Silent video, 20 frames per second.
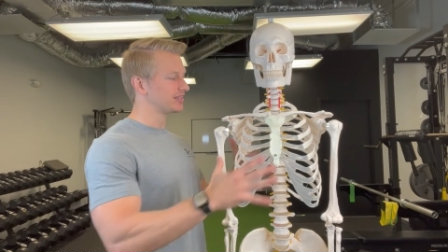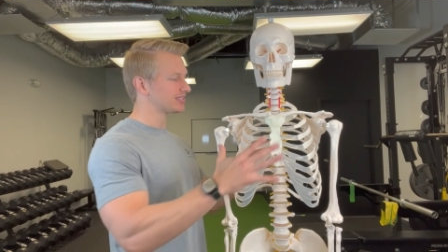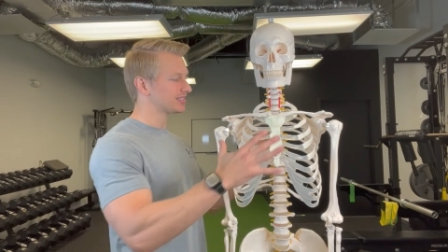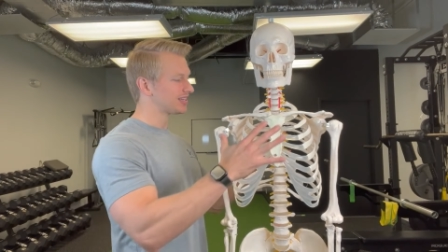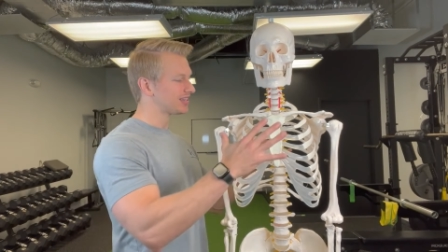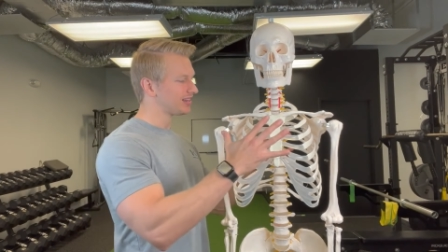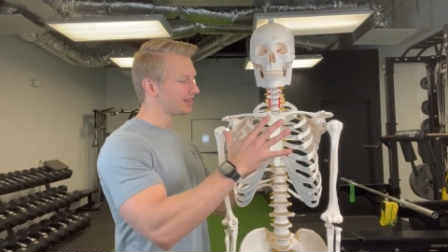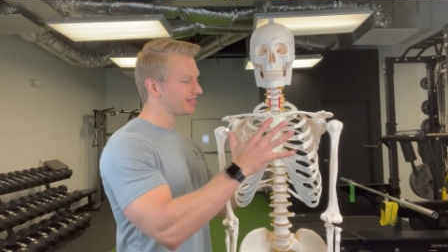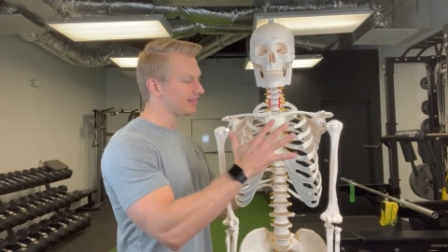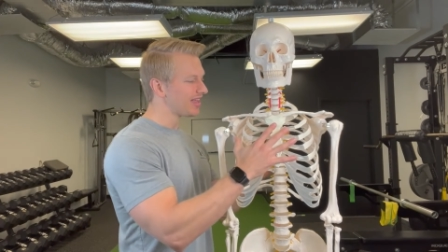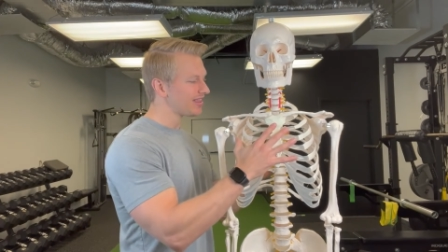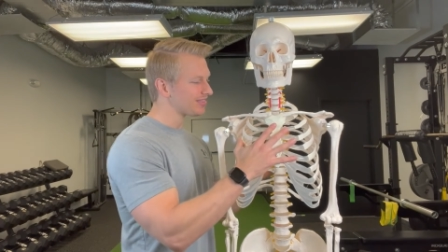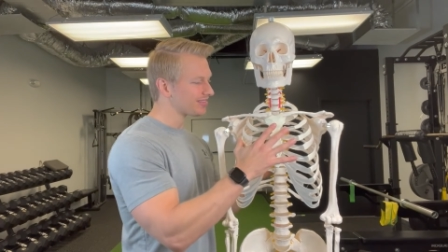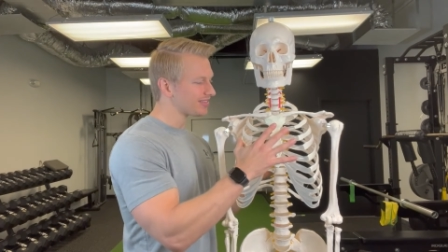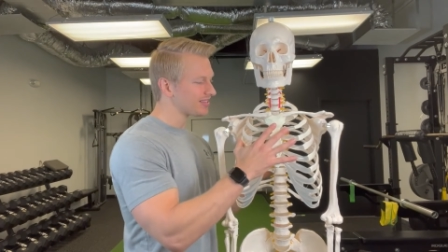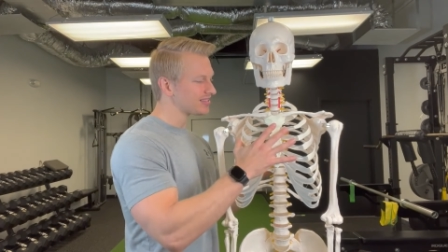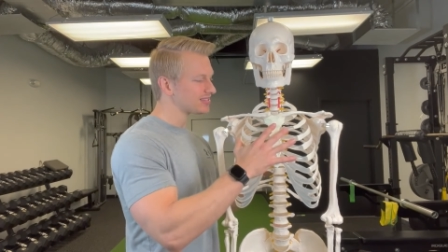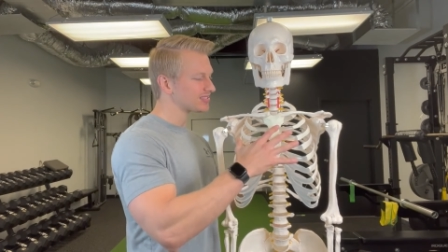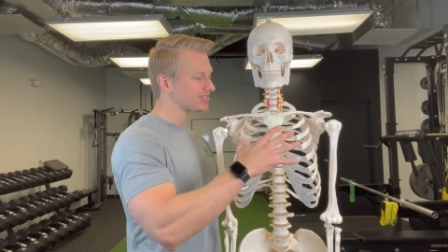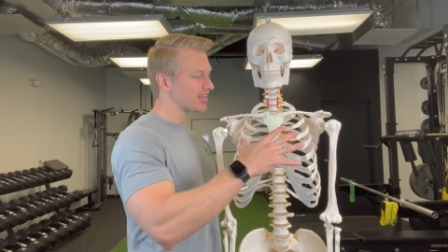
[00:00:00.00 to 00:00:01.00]
It's going to
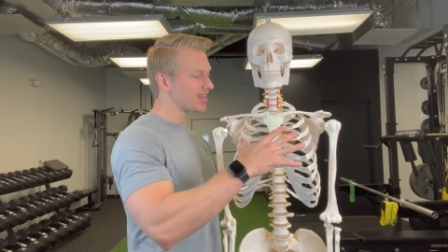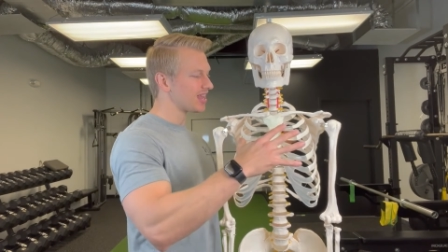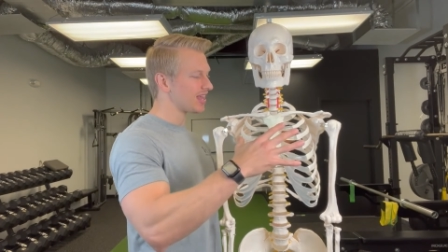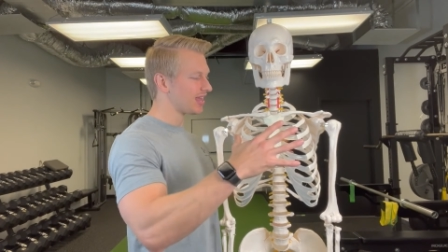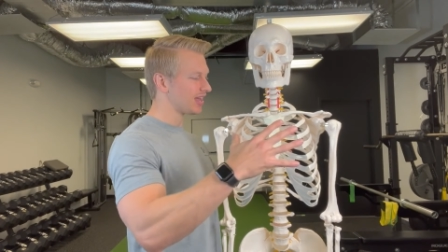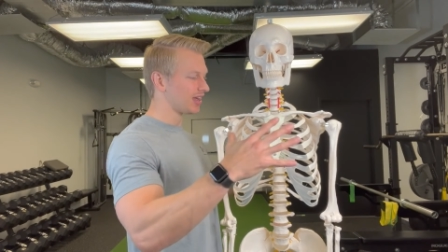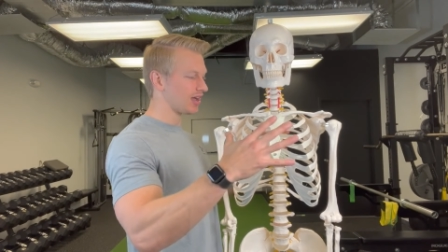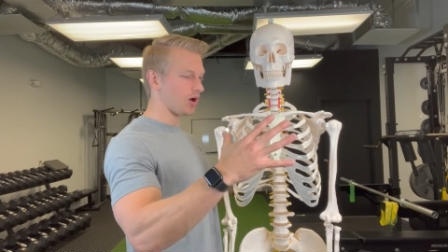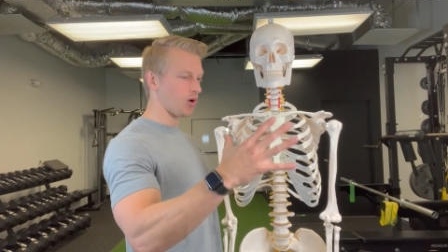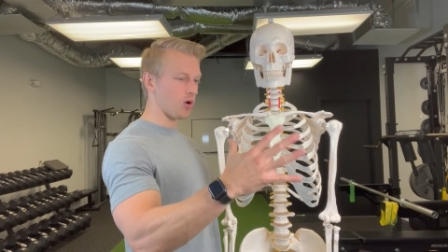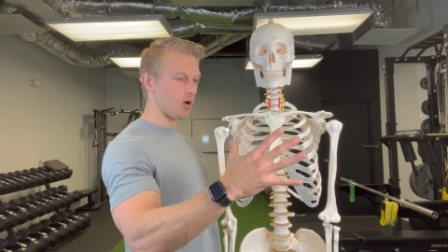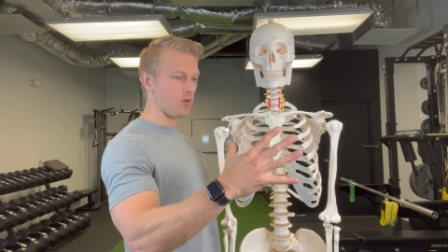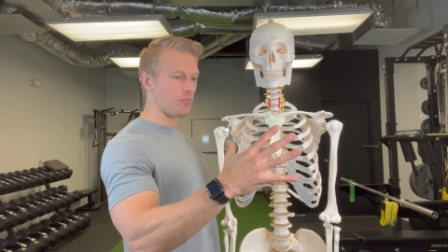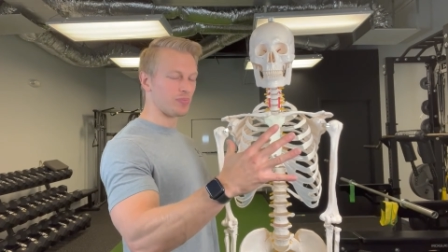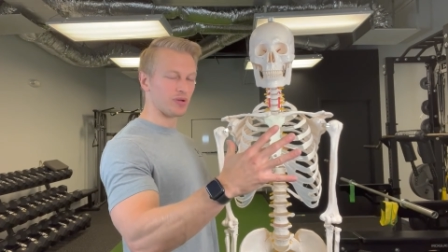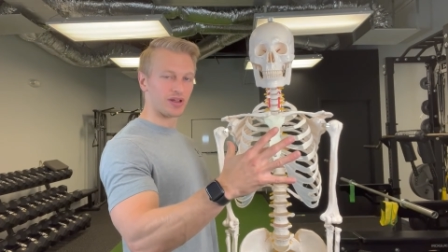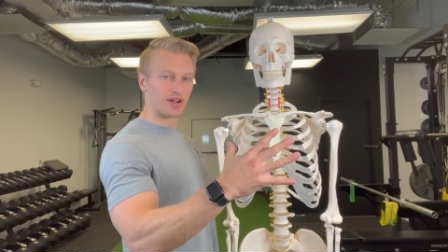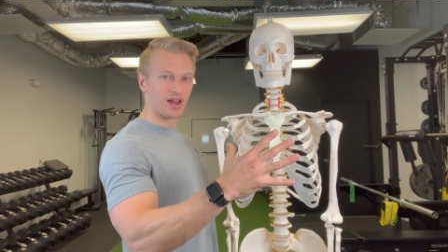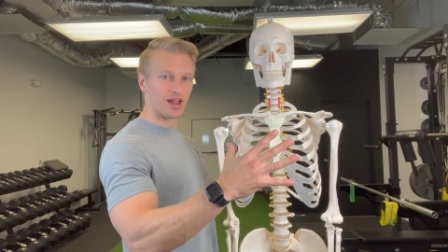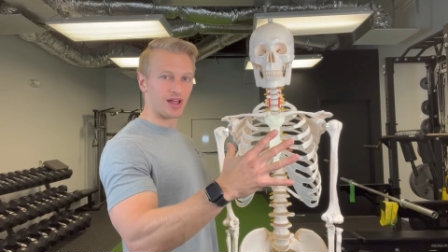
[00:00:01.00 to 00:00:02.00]
let this
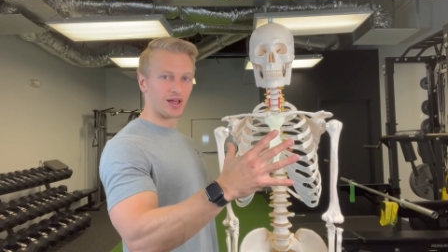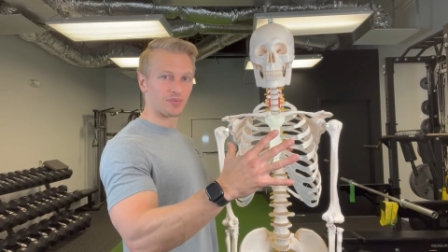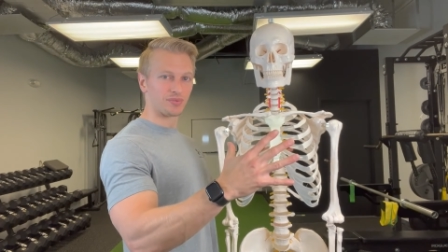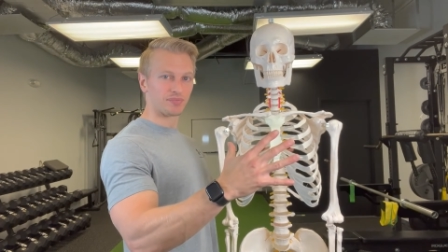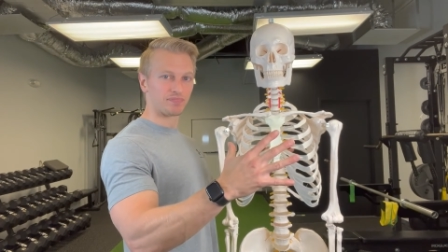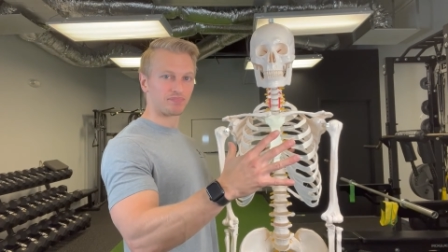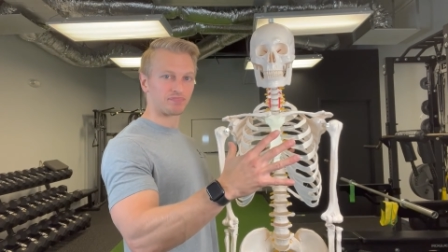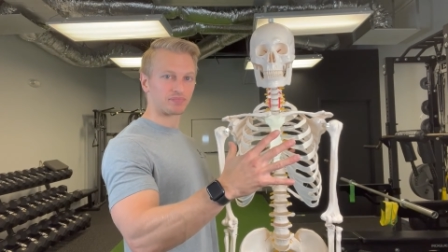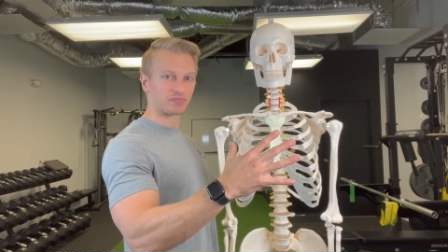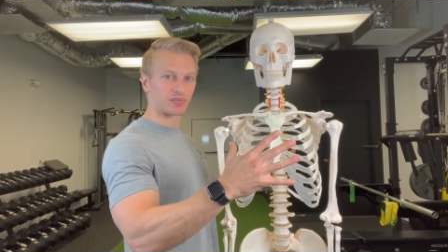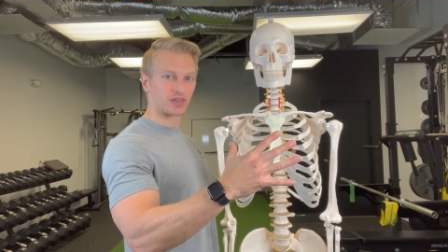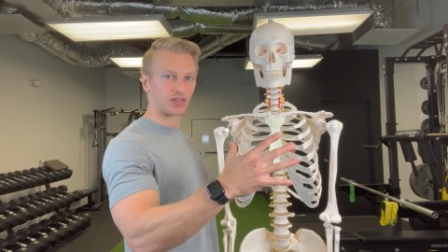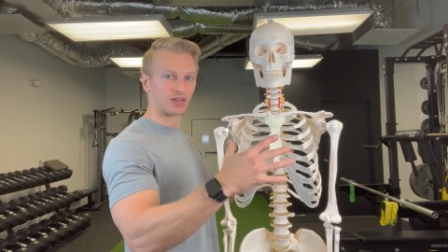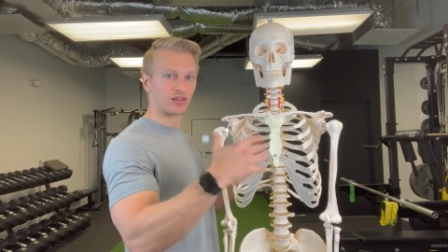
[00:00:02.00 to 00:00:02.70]
open up